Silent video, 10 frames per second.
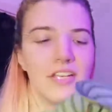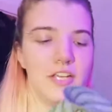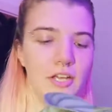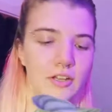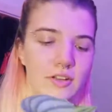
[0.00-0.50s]

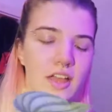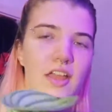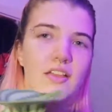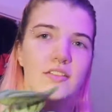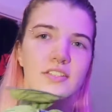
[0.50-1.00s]
cute.
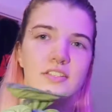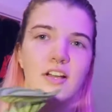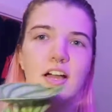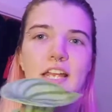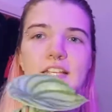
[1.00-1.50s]
This
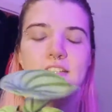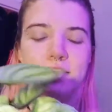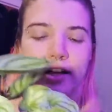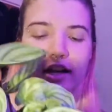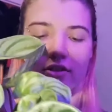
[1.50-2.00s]
guy is in
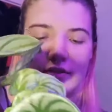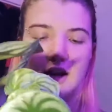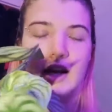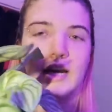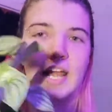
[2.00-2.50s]
need of
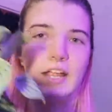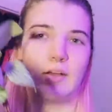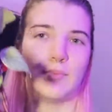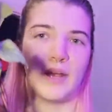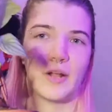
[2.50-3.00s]
like a
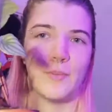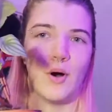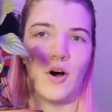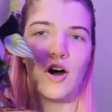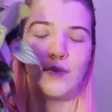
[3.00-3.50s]
bigger
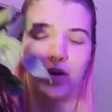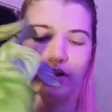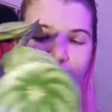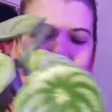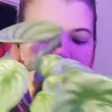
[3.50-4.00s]
pot,
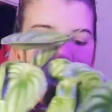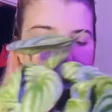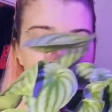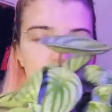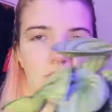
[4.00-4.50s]
because when
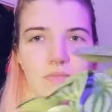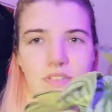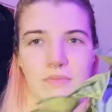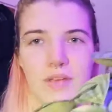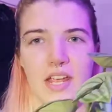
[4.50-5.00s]
it got
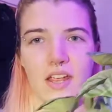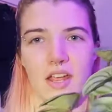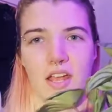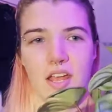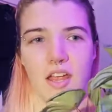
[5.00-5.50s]
shipped to
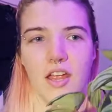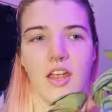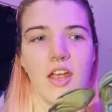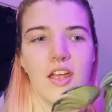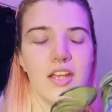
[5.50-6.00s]
me it
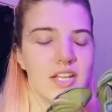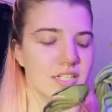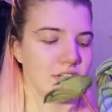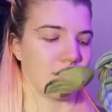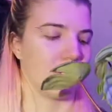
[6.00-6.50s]

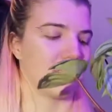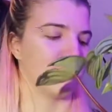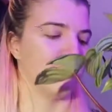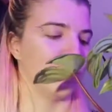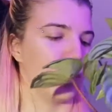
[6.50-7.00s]
is in quite a
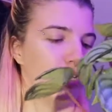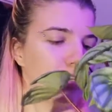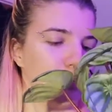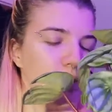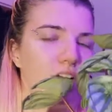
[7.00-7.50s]
small
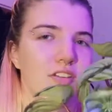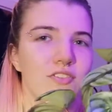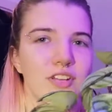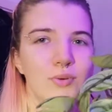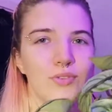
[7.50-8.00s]
pot, but I don't
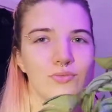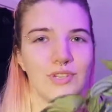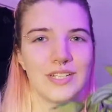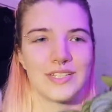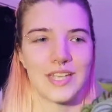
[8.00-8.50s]
really want to
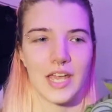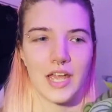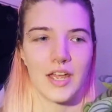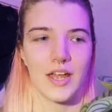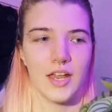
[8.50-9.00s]
risk
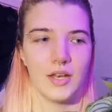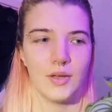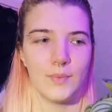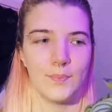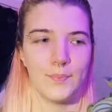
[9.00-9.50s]
it
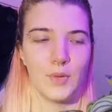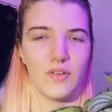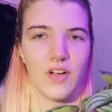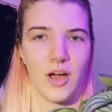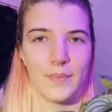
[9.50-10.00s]
and
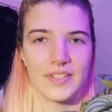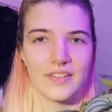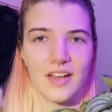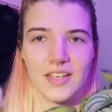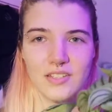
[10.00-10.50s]
move it up a
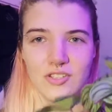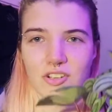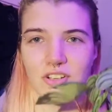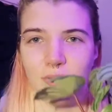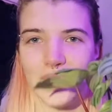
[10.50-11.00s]
size
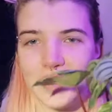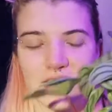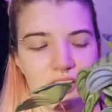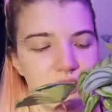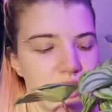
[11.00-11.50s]
during the
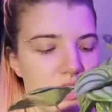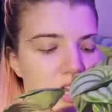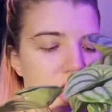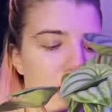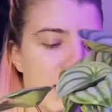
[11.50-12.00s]
winter, so
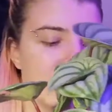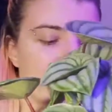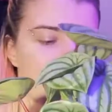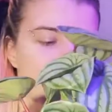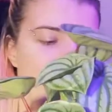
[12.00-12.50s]
it's just
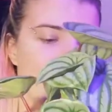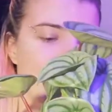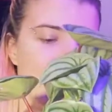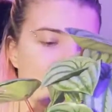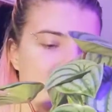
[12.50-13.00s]
kind of
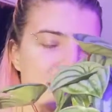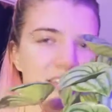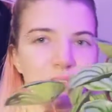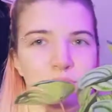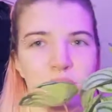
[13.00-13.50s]
happy as it is
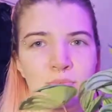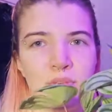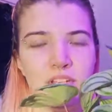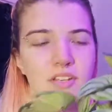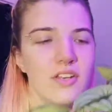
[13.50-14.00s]
at the
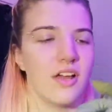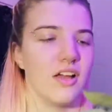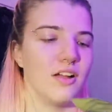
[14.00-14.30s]
moment.